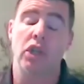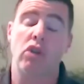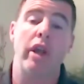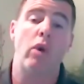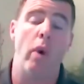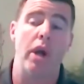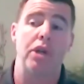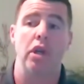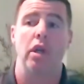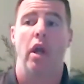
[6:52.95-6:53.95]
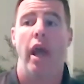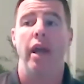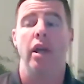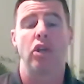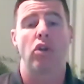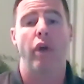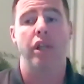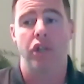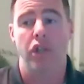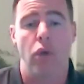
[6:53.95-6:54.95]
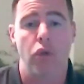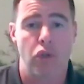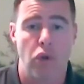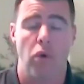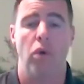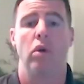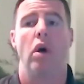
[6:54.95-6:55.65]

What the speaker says: great question, and it's a great sales tool.